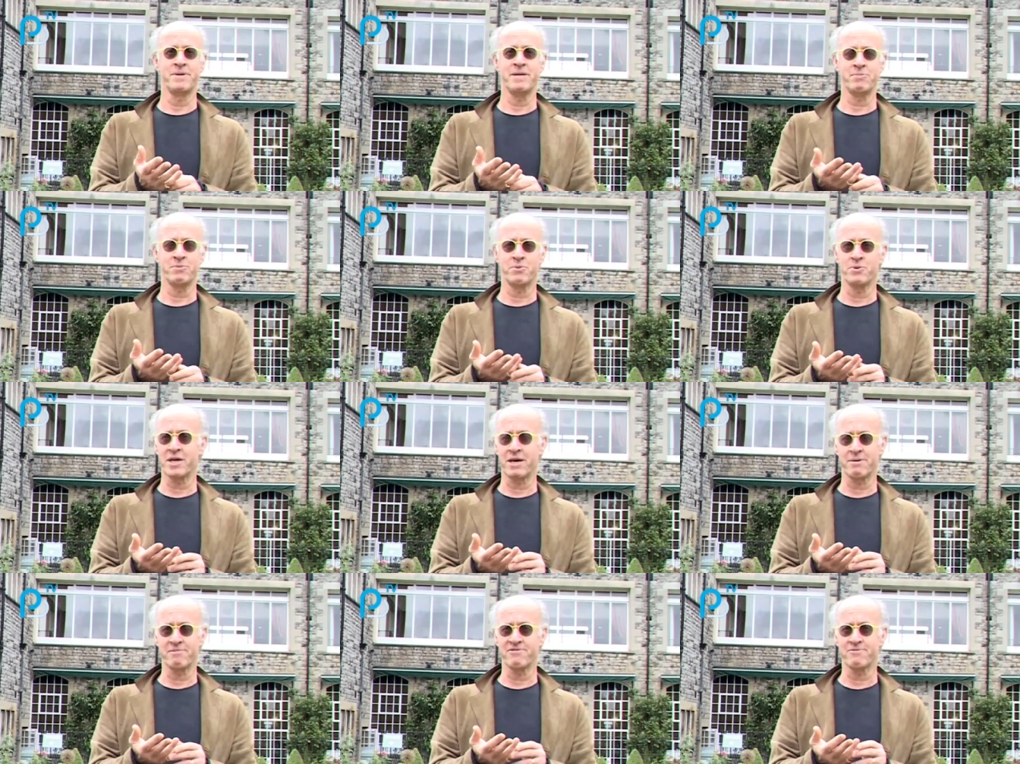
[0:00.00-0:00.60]
people
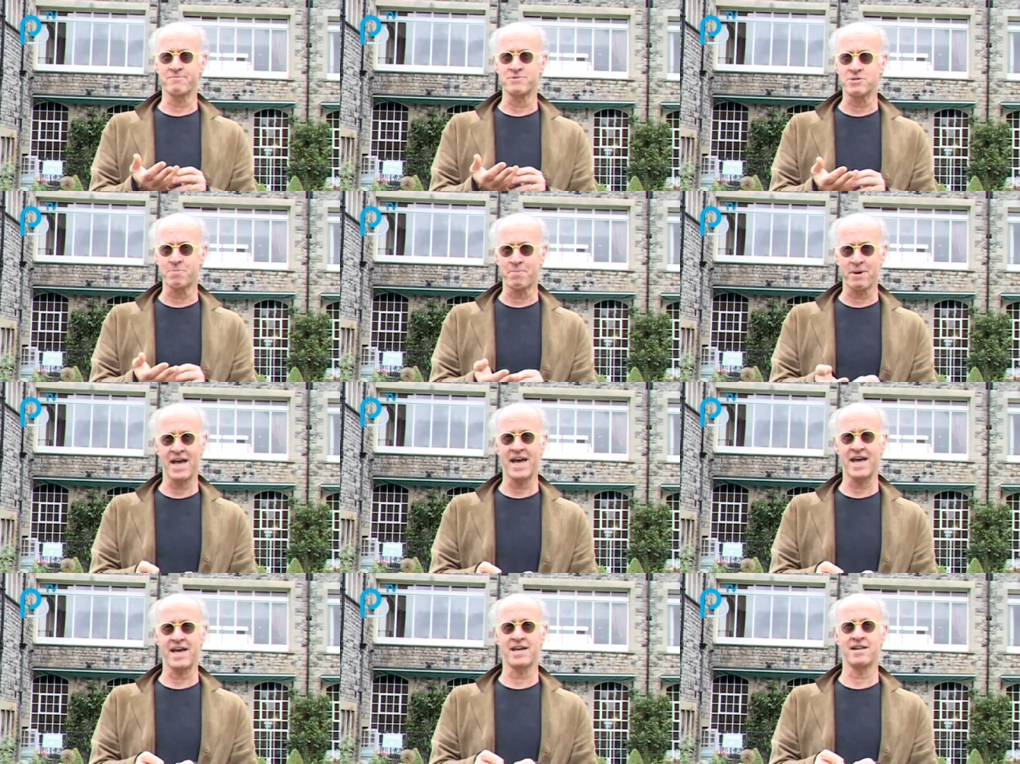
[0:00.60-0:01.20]
were coming from
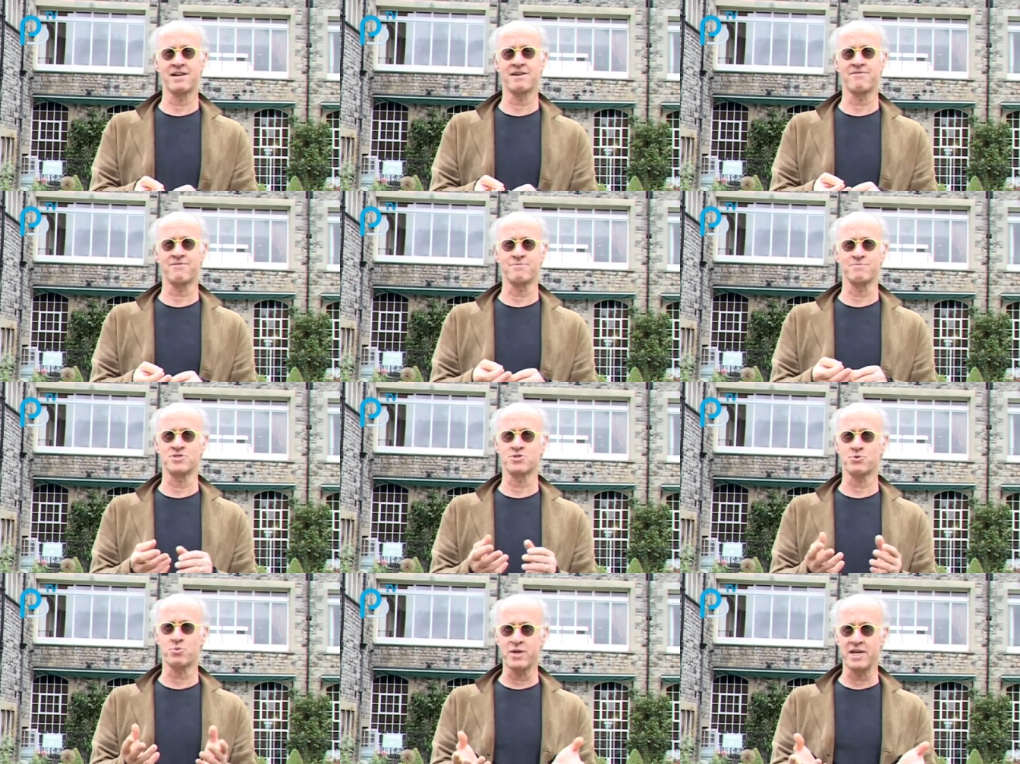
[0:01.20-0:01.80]
Japan,
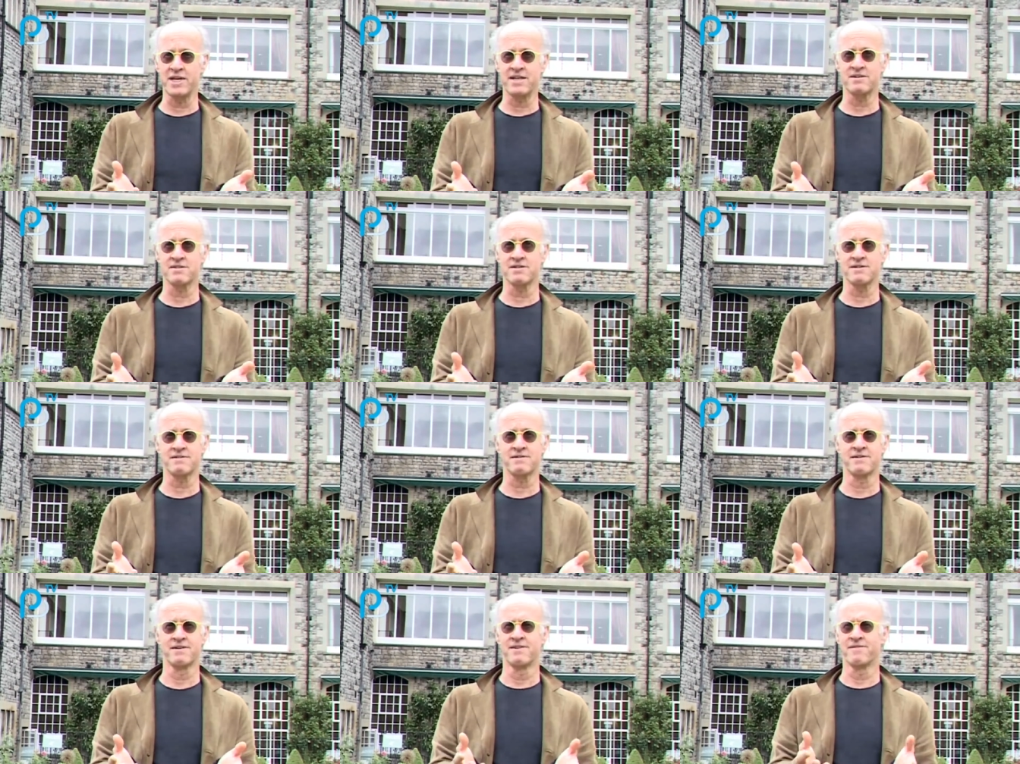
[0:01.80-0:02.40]
from
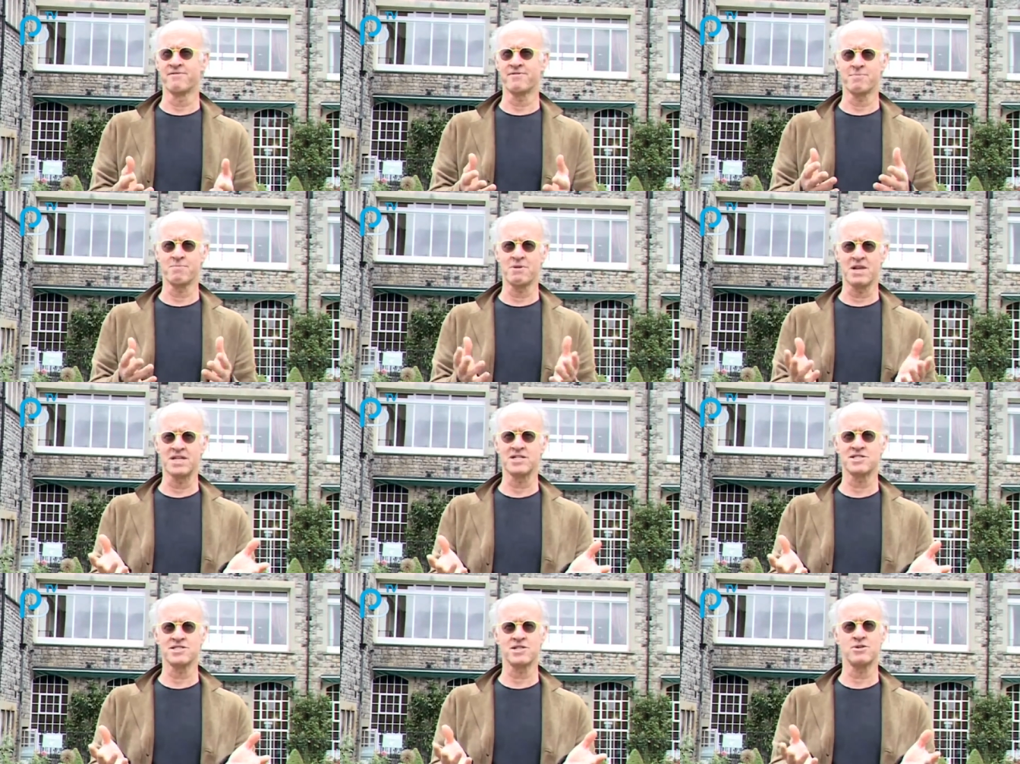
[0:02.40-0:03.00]
Sweden, from
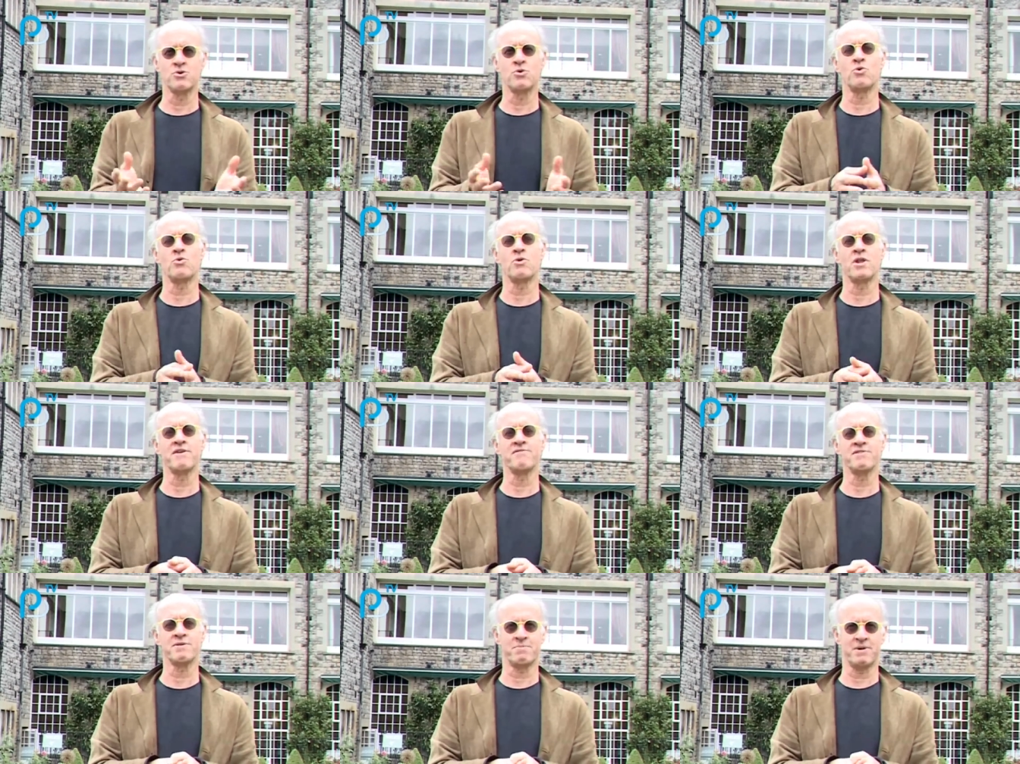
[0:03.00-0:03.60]
London, all
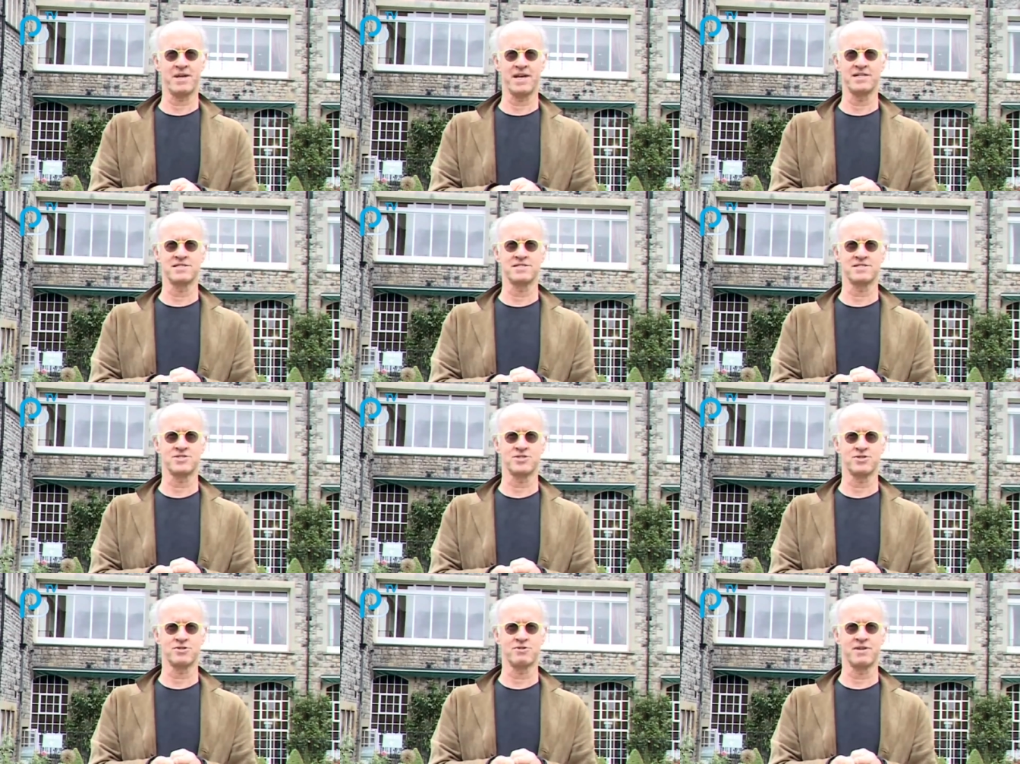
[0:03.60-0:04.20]
over the
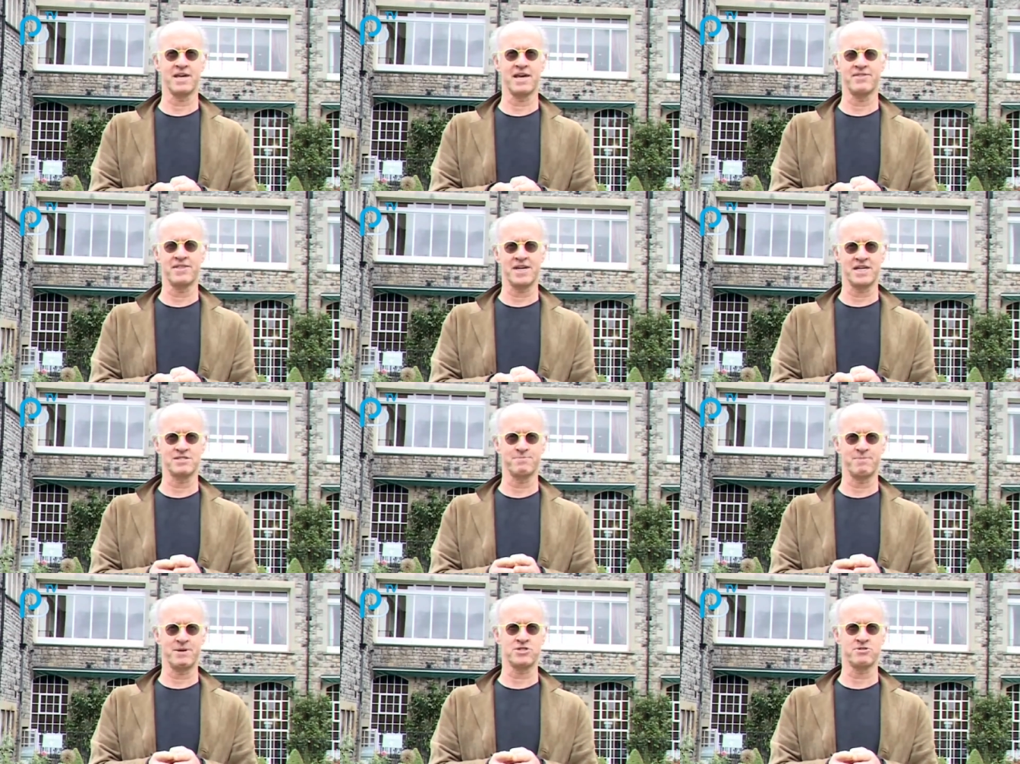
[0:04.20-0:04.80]
place to get
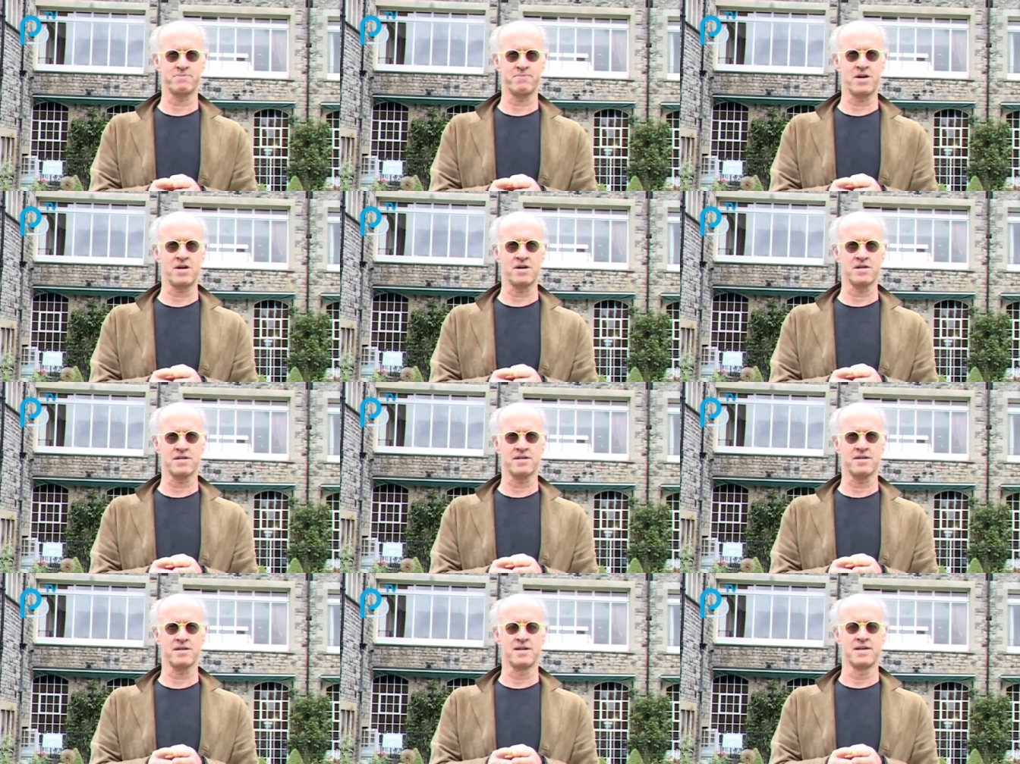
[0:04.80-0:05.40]
that special
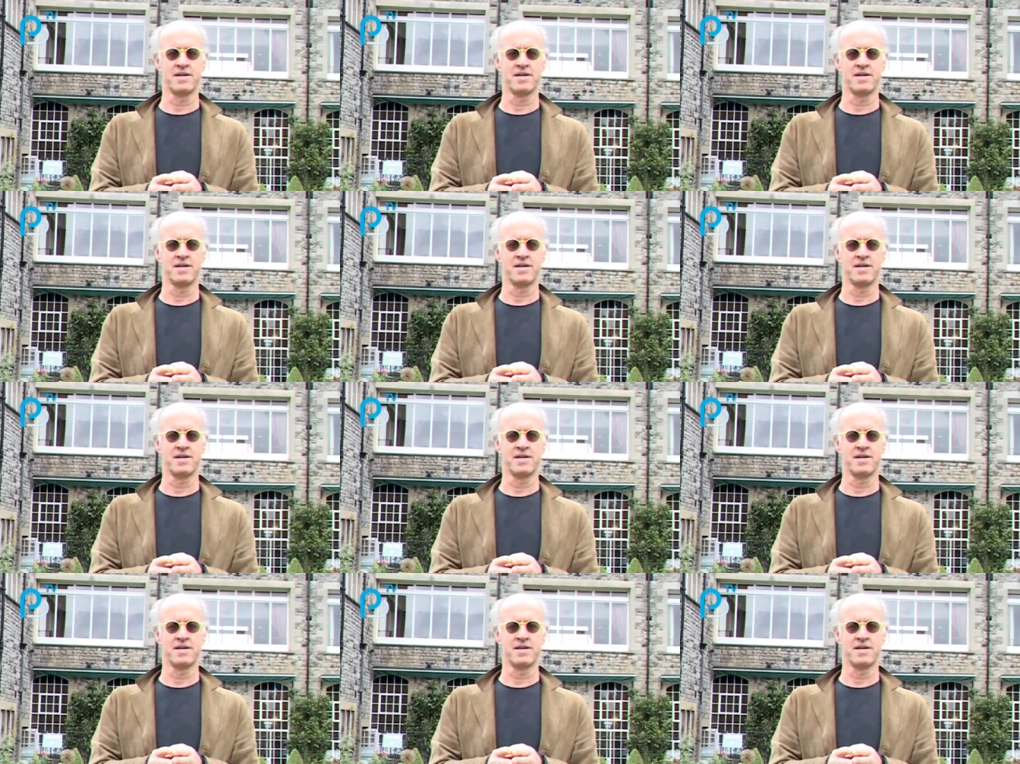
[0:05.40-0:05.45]
bargain.